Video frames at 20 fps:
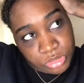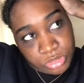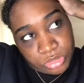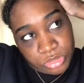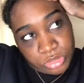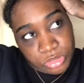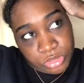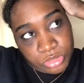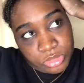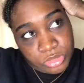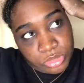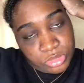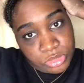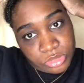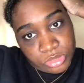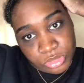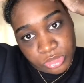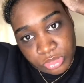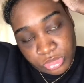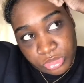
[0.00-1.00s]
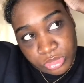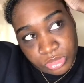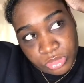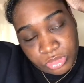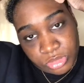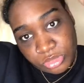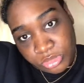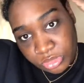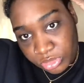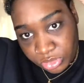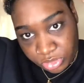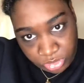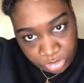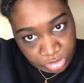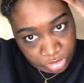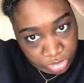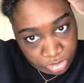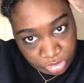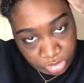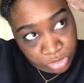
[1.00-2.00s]
my part in the middle.
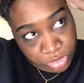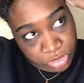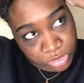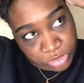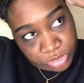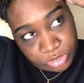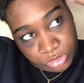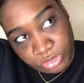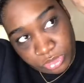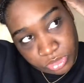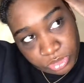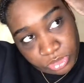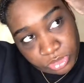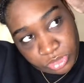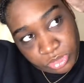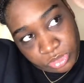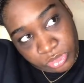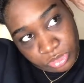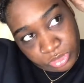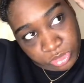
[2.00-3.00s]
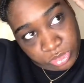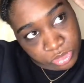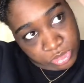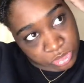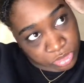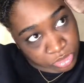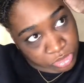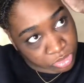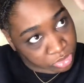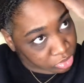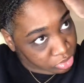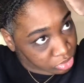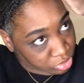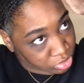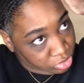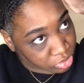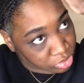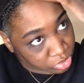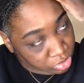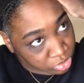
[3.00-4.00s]
So yeah, that's why I have a braid
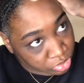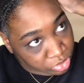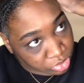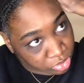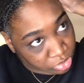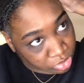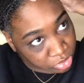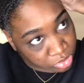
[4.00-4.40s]
pattern like